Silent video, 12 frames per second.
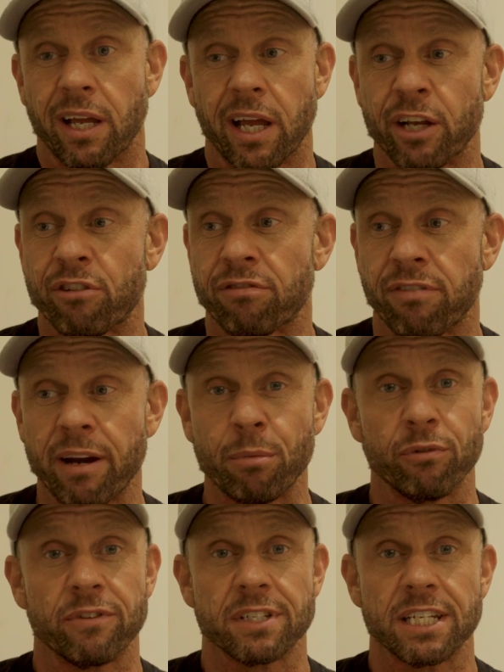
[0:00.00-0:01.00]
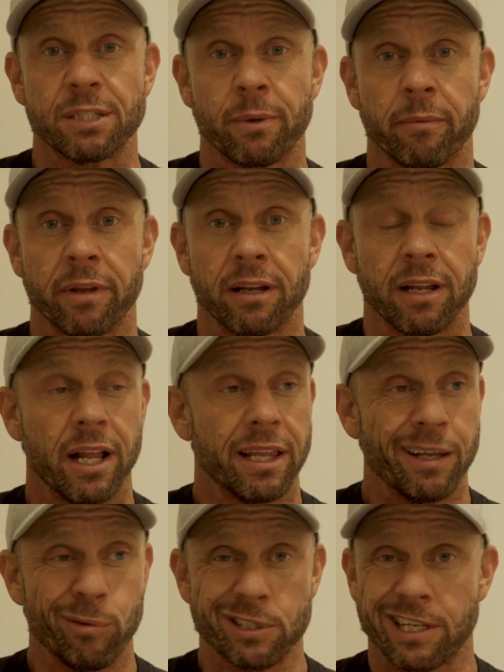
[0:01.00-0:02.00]
incredible physiques went up there.
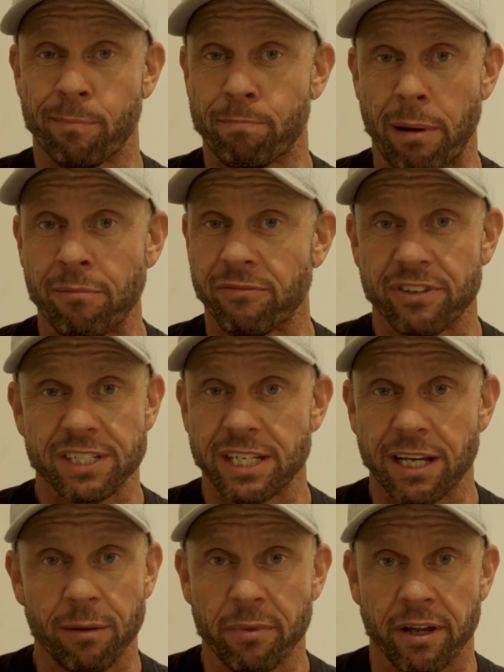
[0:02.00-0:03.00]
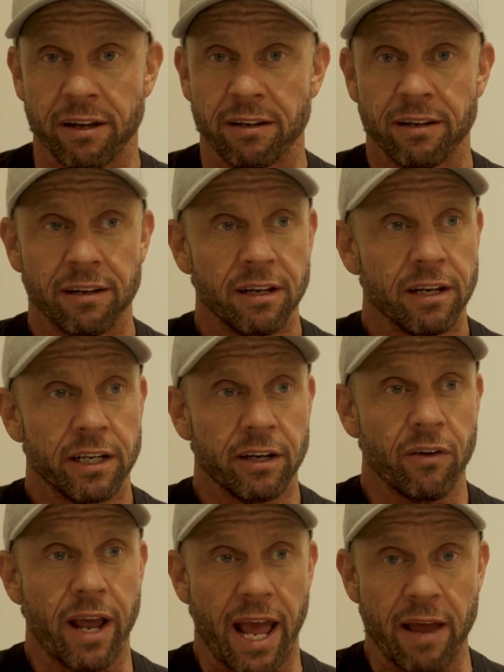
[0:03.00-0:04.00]
There wasn't a bum physique up there. You
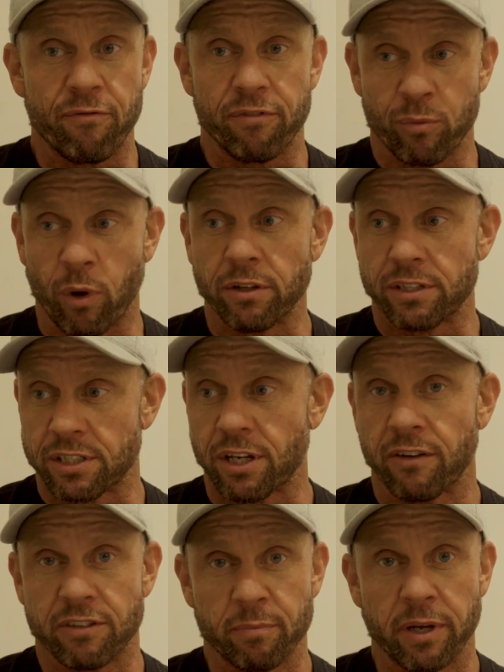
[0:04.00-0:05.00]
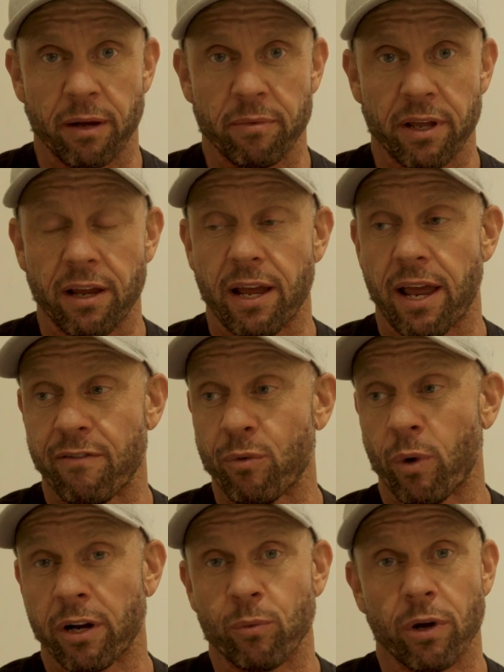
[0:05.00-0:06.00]
know, everyone deserved to be up there.
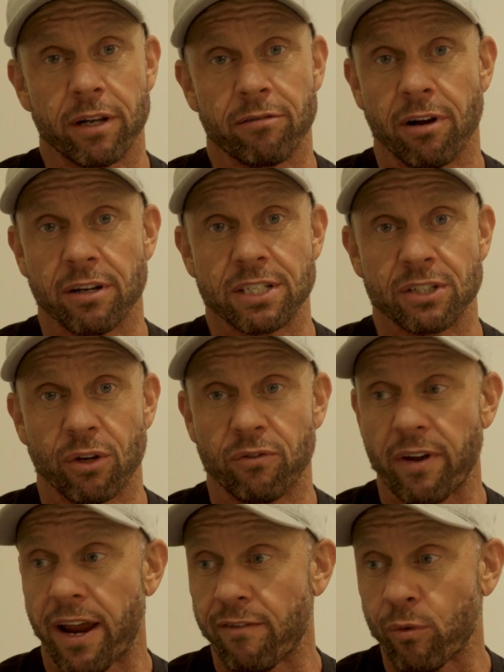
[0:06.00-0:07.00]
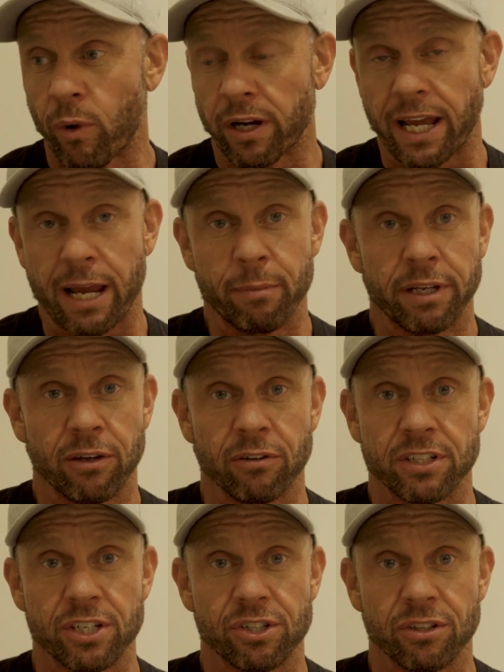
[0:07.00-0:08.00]
Everyone had worked their asses off. Everyone came in
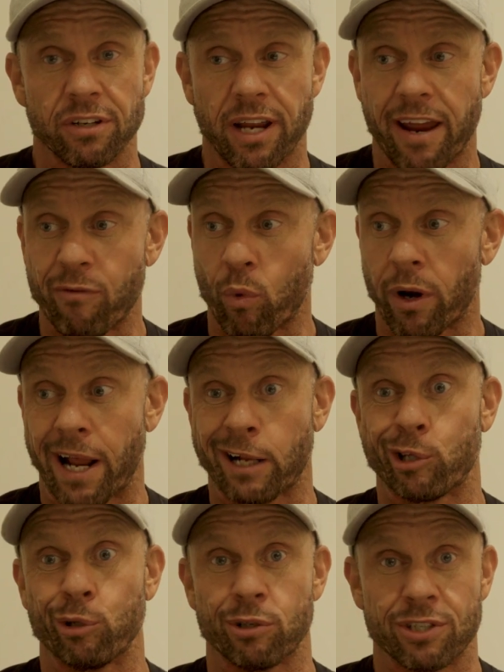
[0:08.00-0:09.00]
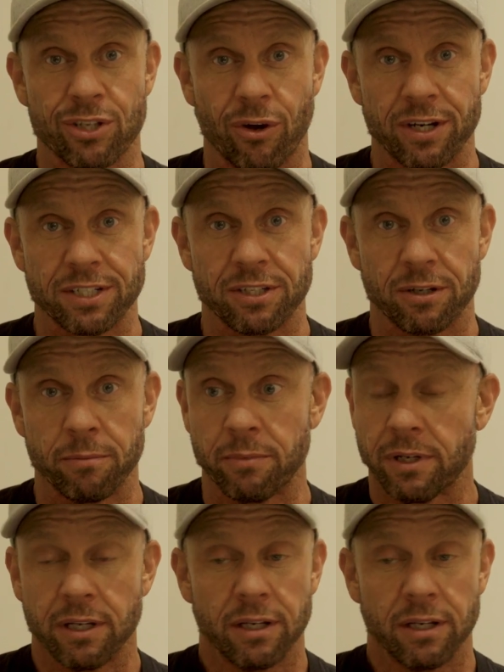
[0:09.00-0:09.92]
condition. Everyone had good size to them.